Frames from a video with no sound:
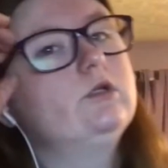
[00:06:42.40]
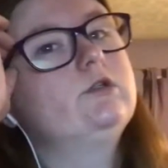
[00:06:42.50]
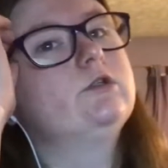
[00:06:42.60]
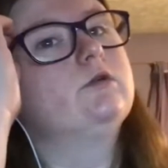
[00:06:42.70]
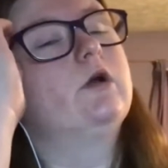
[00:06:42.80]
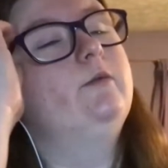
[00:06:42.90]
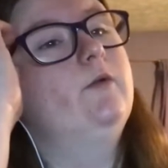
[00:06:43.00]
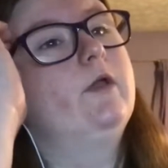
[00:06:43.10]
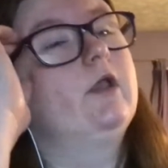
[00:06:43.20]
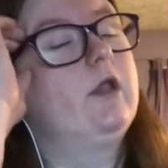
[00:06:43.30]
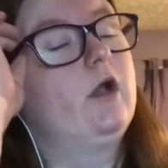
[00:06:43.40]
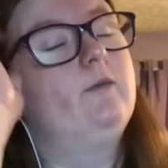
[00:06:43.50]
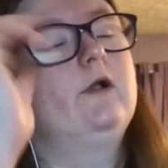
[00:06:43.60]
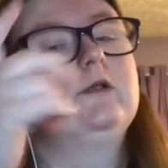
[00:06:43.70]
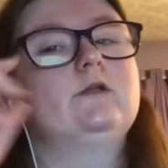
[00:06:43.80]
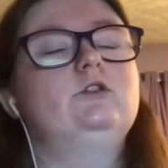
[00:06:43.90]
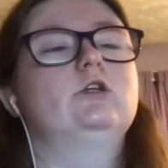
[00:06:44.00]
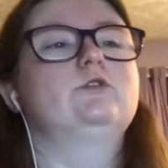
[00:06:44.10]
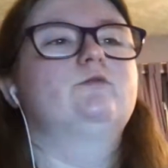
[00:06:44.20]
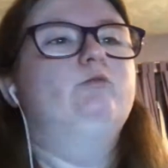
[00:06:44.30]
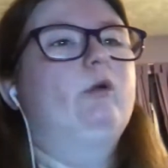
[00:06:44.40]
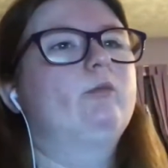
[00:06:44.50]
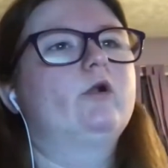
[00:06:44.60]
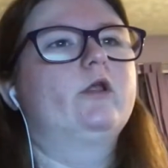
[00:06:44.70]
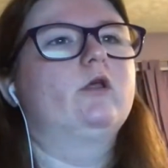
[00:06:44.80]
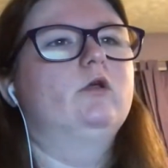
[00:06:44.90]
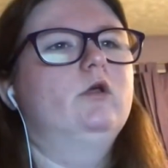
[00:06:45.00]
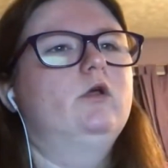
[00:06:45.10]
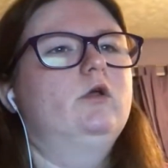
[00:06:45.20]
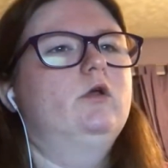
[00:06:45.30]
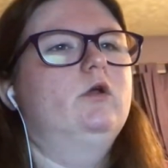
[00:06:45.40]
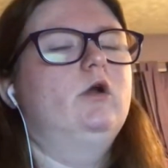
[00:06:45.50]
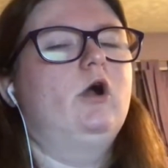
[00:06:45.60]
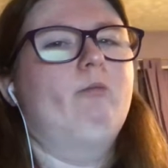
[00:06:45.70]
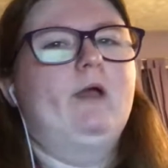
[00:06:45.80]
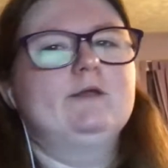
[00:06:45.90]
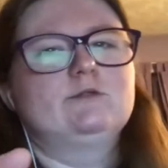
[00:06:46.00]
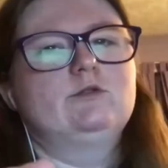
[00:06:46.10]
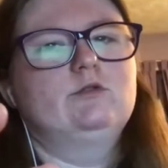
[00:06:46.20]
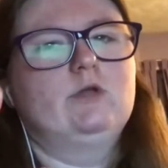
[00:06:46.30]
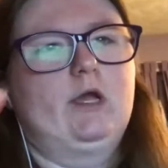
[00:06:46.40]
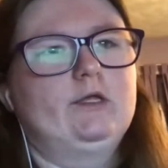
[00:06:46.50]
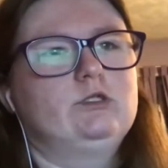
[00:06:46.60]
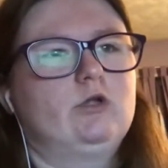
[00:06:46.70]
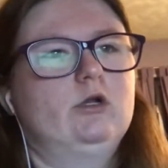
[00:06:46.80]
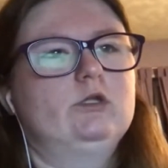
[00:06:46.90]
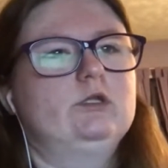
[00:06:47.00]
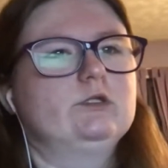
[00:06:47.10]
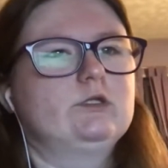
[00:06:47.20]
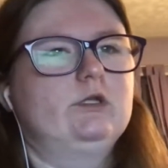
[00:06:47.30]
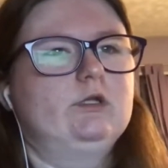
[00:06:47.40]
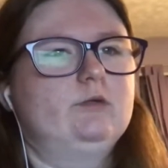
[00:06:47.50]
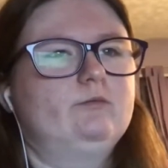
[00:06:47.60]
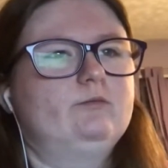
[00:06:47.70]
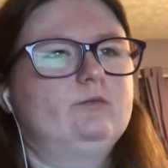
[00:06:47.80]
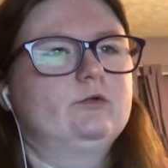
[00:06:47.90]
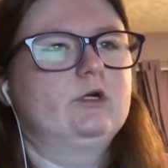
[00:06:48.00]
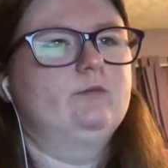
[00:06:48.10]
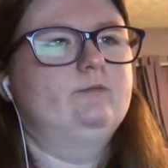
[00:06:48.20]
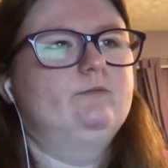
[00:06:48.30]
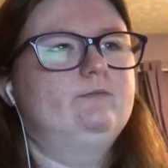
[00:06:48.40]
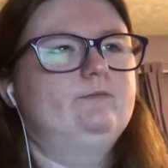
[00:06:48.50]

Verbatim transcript: so I'm doing it now because I just remembered it, um, as I started this clip, or, um,